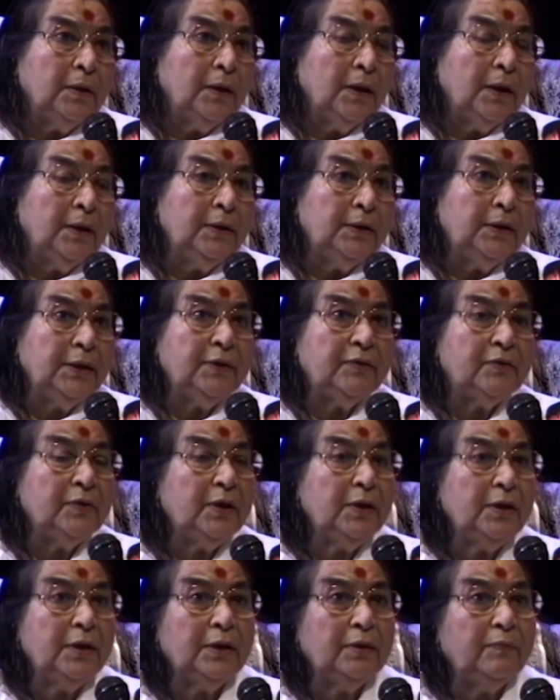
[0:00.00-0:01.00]
And they
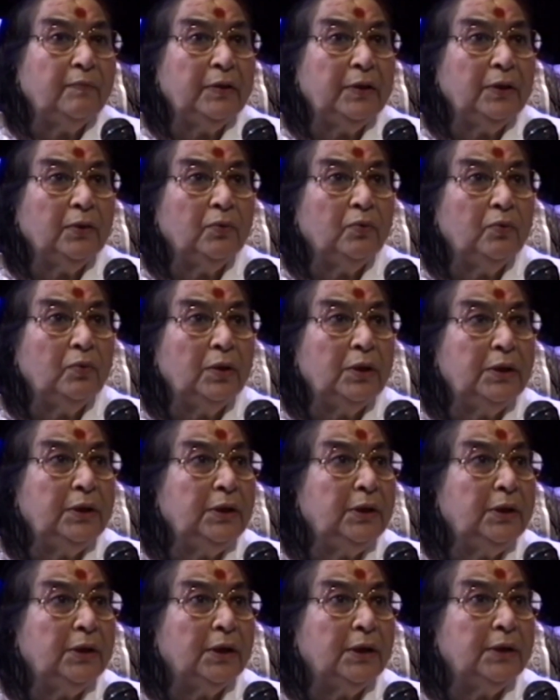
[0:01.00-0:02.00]
say that when the
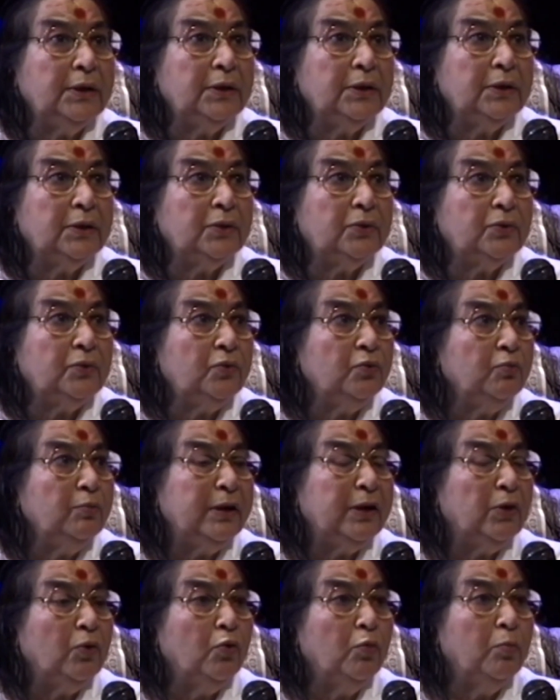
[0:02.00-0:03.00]
Kundalini rises, you
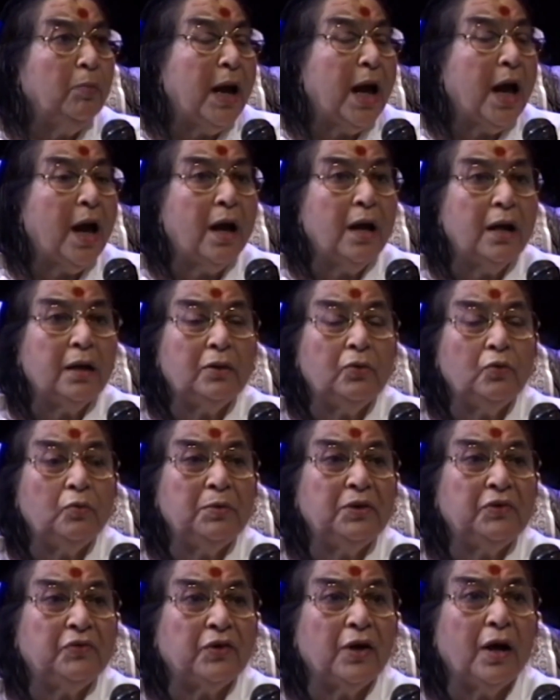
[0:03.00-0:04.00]
may go mad, you
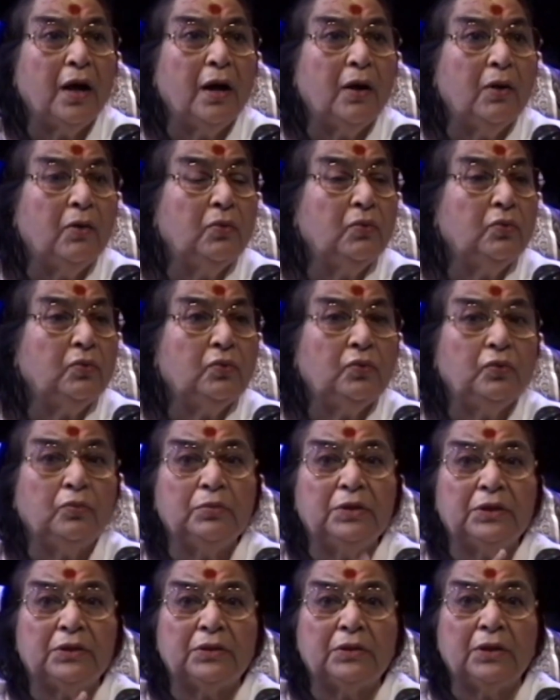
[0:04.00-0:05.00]
may shout, you
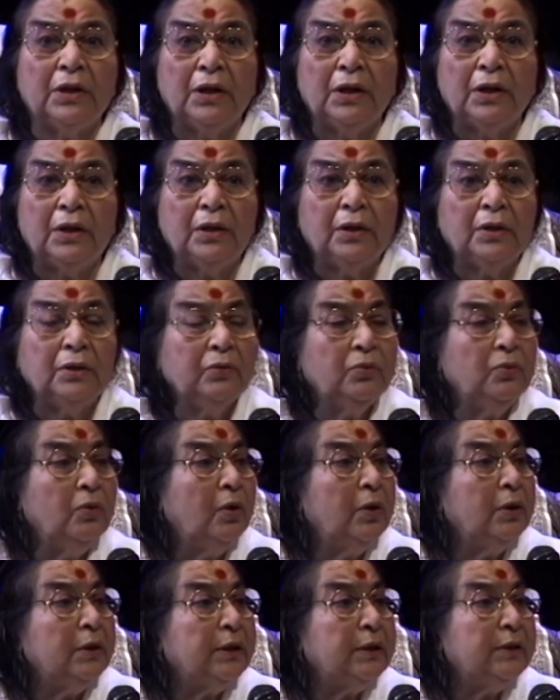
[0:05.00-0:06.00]
must do
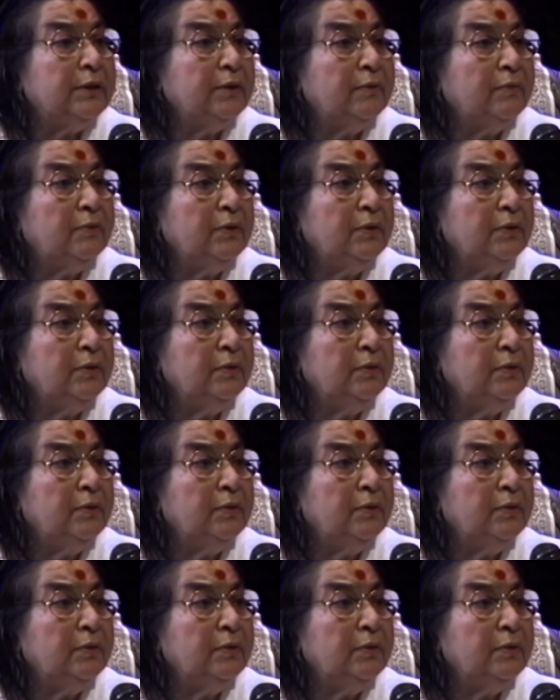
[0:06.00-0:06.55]
all kinds of things.